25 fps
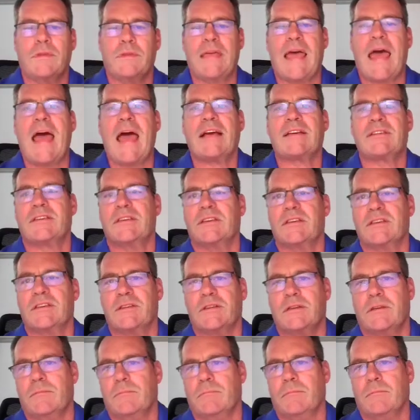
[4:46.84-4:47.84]

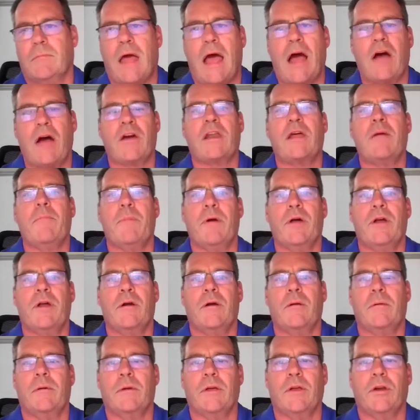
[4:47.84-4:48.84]
Taxes, how can I
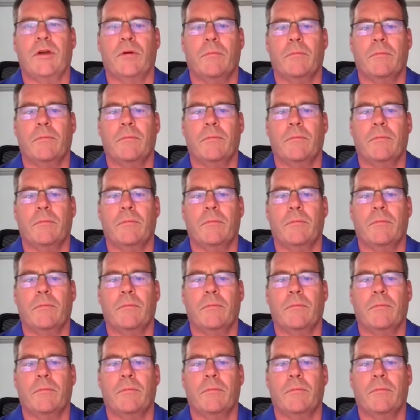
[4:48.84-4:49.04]
better,